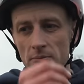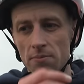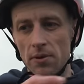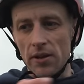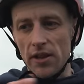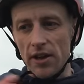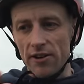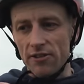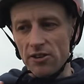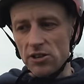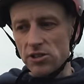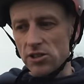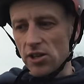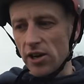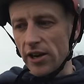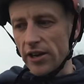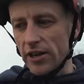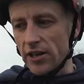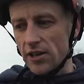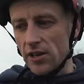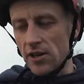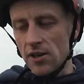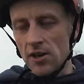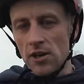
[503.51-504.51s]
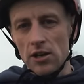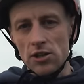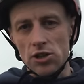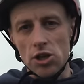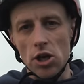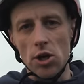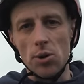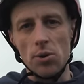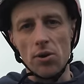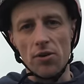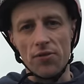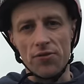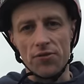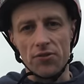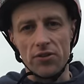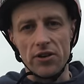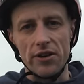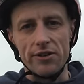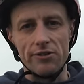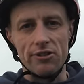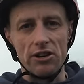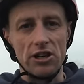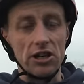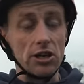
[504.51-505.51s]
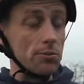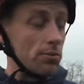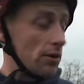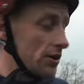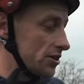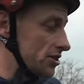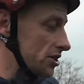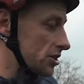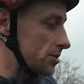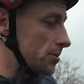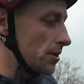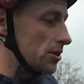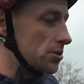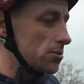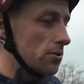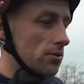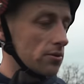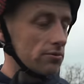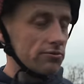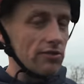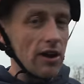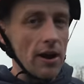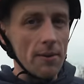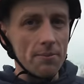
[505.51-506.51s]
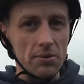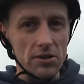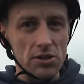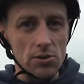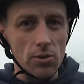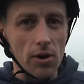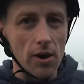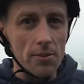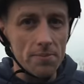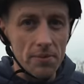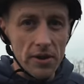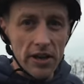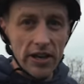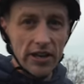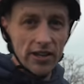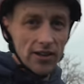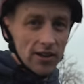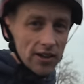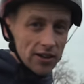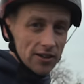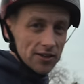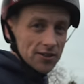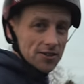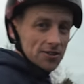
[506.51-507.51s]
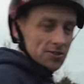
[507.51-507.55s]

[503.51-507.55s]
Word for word: But there is like 2 or 3 really good ones, especially with the ramp. It's quite big, look.